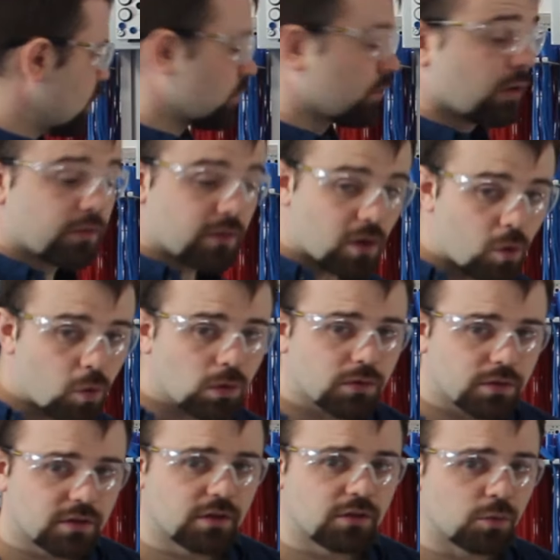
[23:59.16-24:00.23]
So all
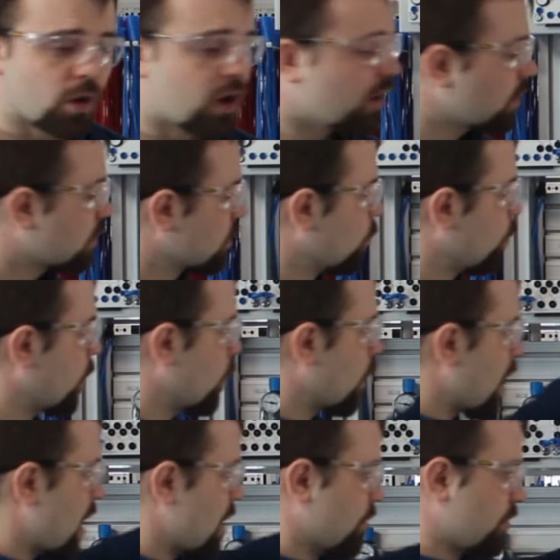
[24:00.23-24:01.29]
of this has worked. We will
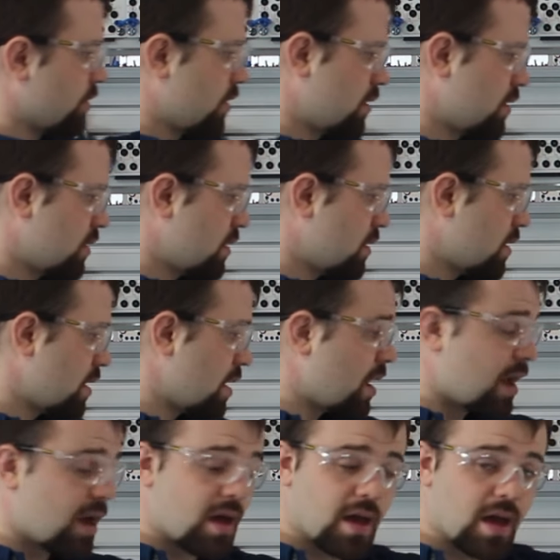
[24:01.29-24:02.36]
have
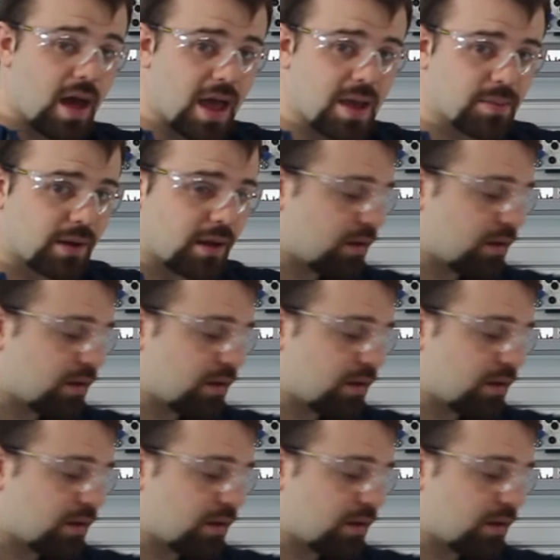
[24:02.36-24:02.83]
A+,